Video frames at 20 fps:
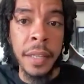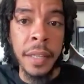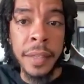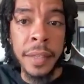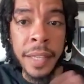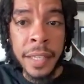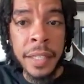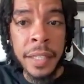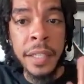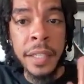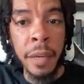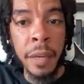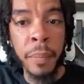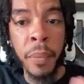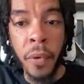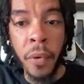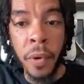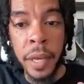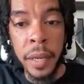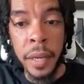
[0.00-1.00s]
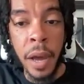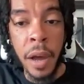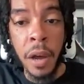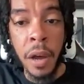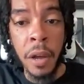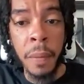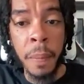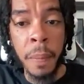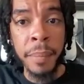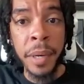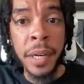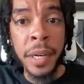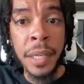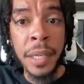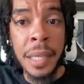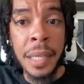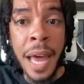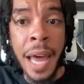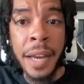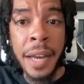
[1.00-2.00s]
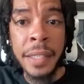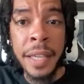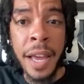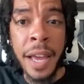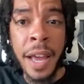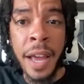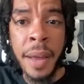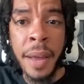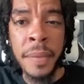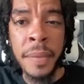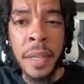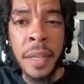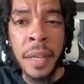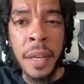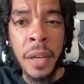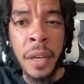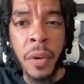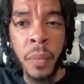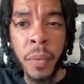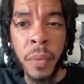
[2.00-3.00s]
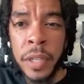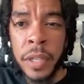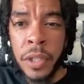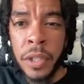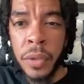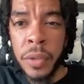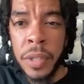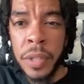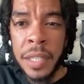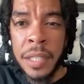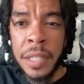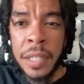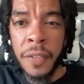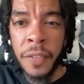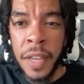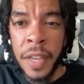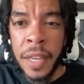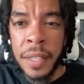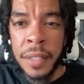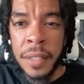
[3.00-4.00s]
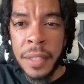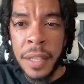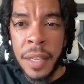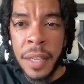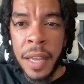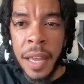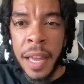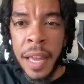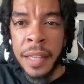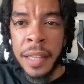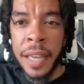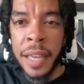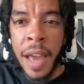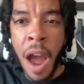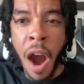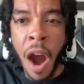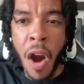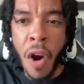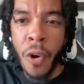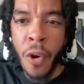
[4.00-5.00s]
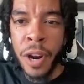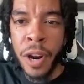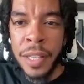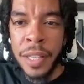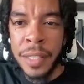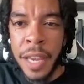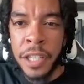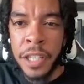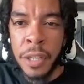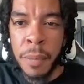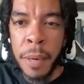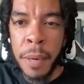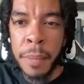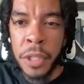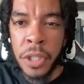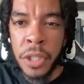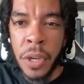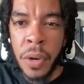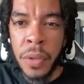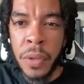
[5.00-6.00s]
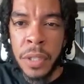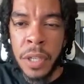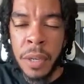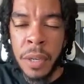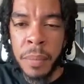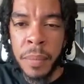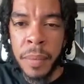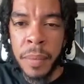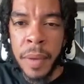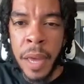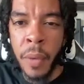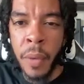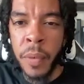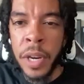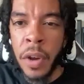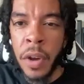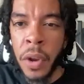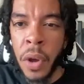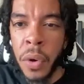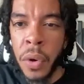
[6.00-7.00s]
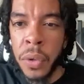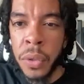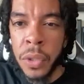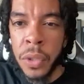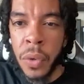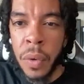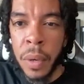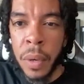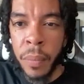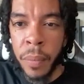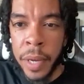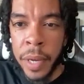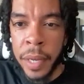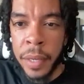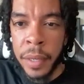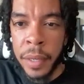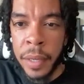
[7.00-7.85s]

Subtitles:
This is important, y'all, because a lot of times we do these events and then our organization member shows up and we don't know who's doing what.